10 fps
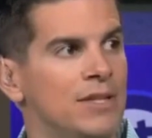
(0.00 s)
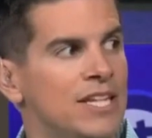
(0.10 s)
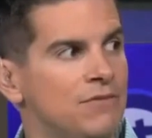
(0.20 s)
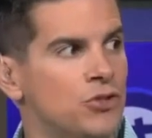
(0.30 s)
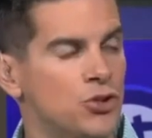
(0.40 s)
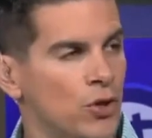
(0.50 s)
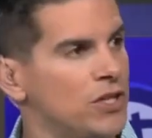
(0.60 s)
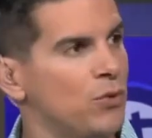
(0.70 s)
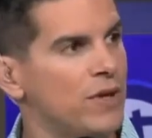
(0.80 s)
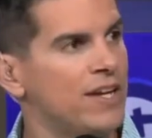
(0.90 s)
Detroit the
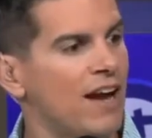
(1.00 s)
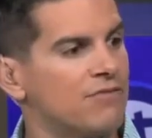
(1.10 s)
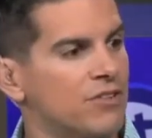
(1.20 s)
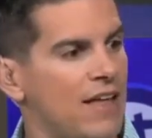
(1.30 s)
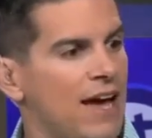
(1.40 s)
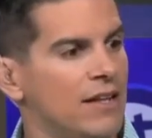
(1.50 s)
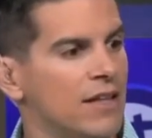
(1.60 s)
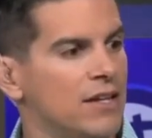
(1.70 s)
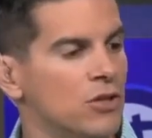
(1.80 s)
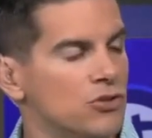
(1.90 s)
week after that.
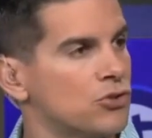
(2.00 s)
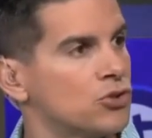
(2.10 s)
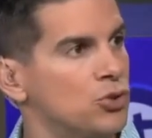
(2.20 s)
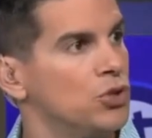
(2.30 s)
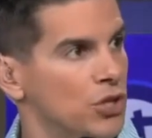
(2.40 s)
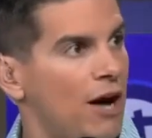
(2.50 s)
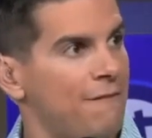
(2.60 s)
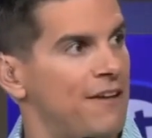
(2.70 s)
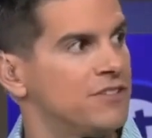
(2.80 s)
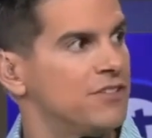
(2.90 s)
Like, those are two good
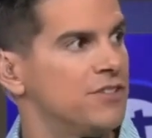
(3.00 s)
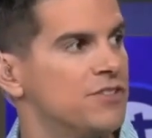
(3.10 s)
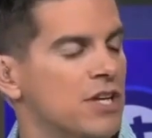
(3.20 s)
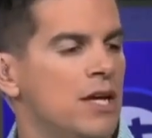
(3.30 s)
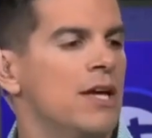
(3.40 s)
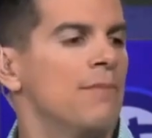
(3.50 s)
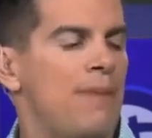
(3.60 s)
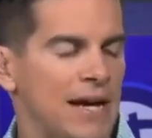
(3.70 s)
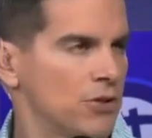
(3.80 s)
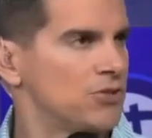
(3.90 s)
offenses. Right.
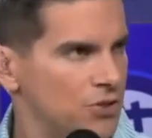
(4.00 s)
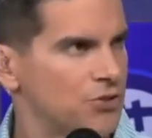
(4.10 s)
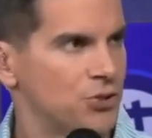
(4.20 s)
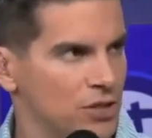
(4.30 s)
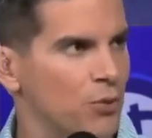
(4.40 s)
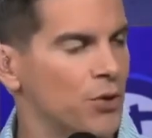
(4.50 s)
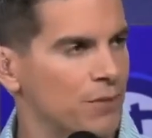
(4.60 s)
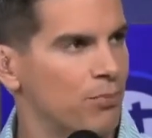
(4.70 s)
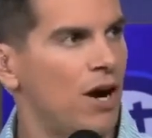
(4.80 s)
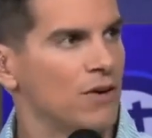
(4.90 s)
Packers are certainly work in
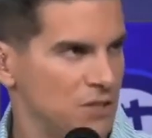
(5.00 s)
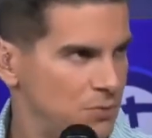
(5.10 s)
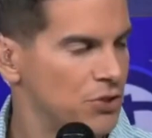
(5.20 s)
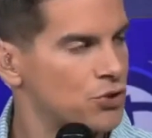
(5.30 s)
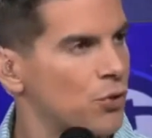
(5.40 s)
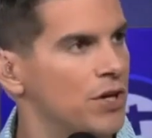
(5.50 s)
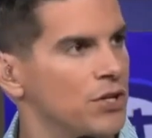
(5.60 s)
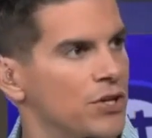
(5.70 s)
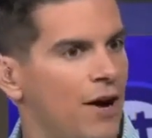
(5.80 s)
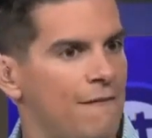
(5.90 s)
progress, but Detroit, a good
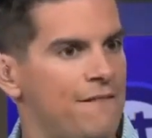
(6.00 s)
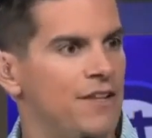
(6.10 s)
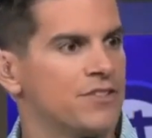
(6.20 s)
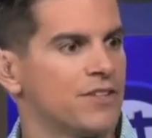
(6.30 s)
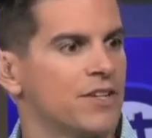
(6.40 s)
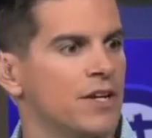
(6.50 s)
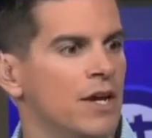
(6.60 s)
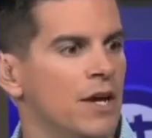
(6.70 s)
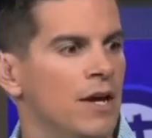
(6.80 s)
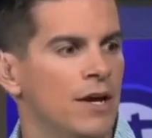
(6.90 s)
offense. Like,
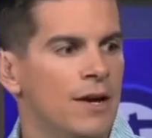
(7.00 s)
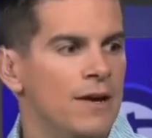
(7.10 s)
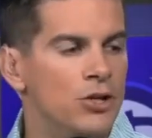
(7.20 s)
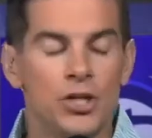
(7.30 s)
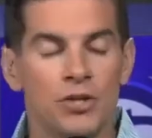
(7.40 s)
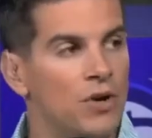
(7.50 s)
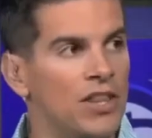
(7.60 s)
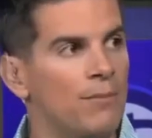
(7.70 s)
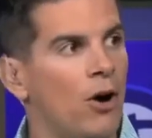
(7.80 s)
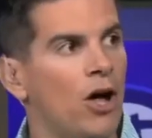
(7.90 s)
you can run the
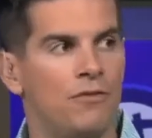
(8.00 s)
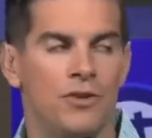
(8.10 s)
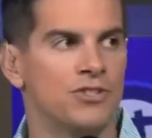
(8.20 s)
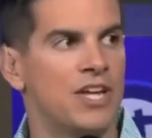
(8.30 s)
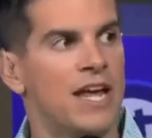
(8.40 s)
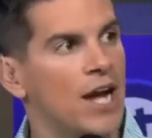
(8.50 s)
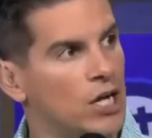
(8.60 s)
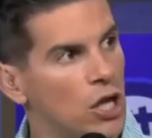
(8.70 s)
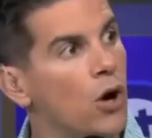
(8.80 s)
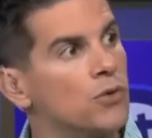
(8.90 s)
ball if you're staying
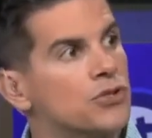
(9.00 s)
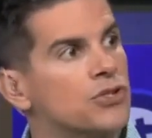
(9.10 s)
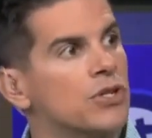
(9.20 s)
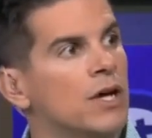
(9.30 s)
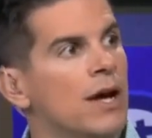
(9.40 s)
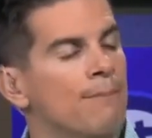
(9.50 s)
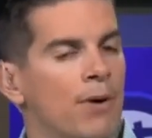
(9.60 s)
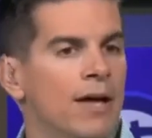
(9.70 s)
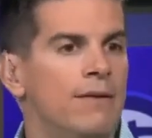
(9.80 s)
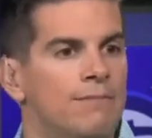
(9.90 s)
close,
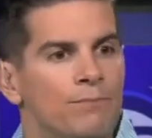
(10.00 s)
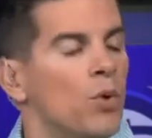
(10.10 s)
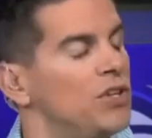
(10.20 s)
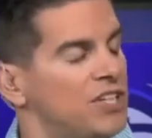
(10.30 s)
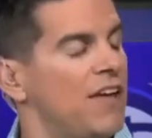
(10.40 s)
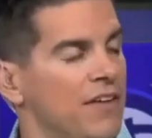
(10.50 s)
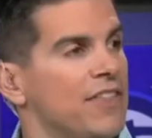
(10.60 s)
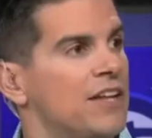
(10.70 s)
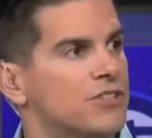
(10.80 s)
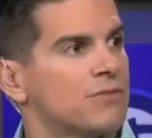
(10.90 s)
but I think
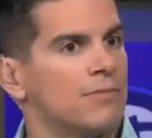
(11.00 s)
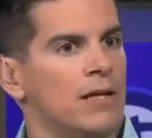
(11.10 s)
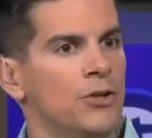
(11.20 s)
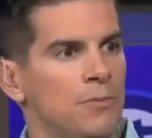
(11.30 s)
that's a little bit of